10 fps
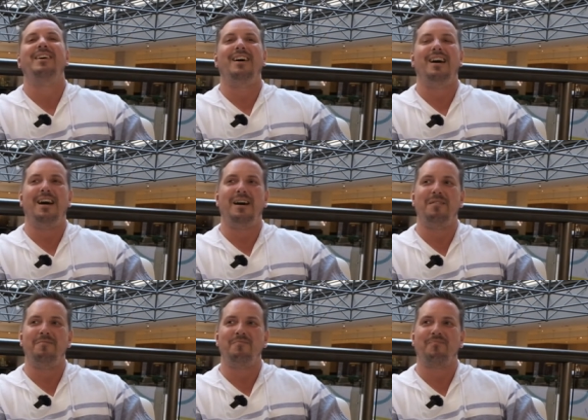
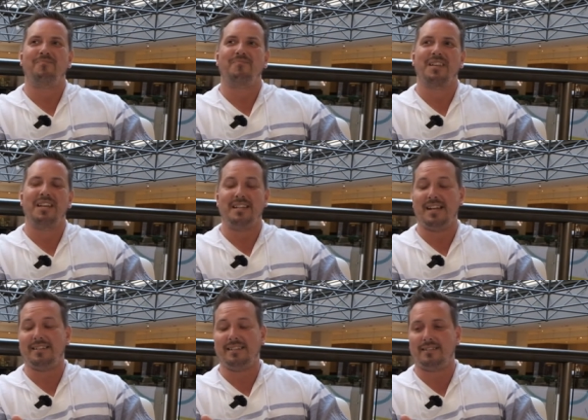Um, and
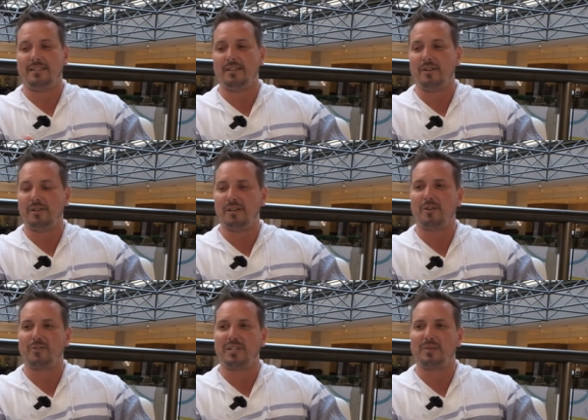that, you know, it
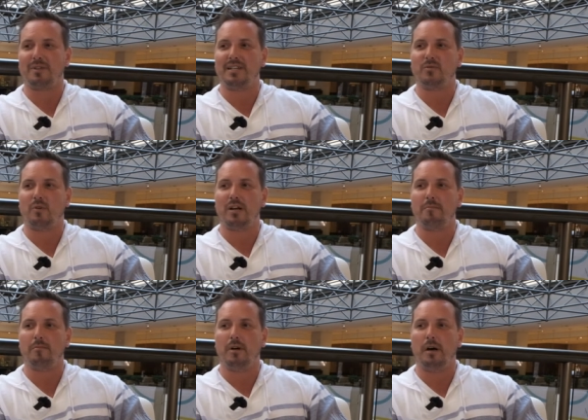also explains why
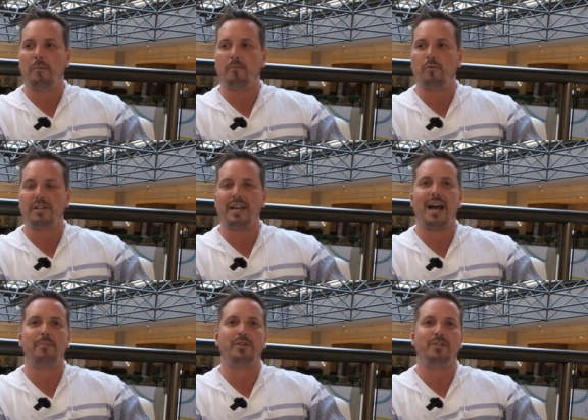I'm um, pretty
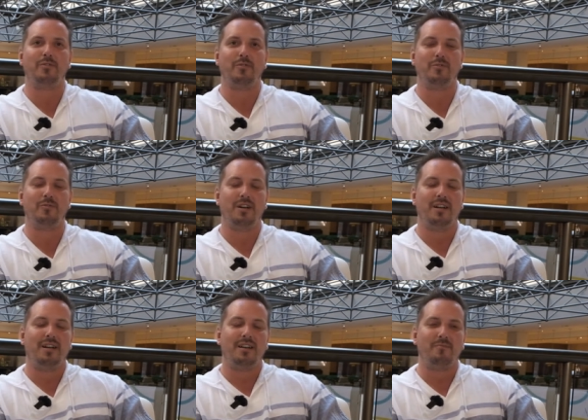happy to
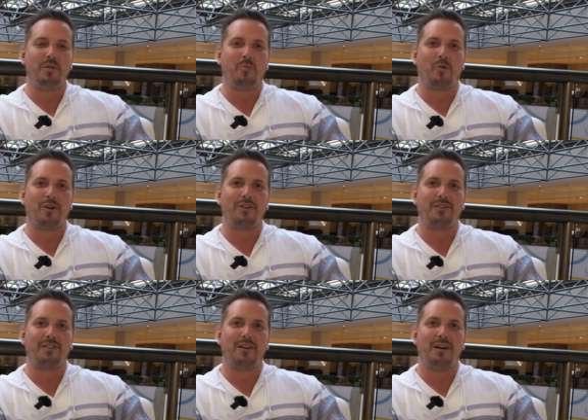be part
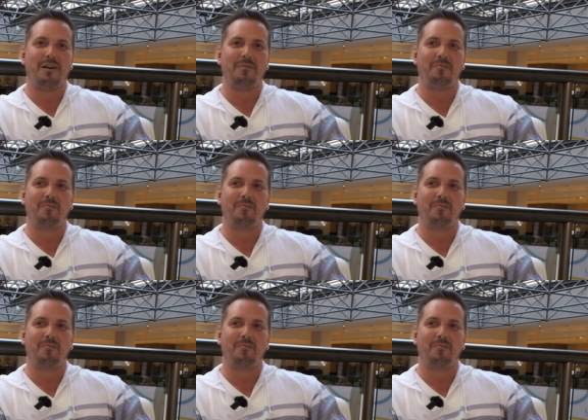um,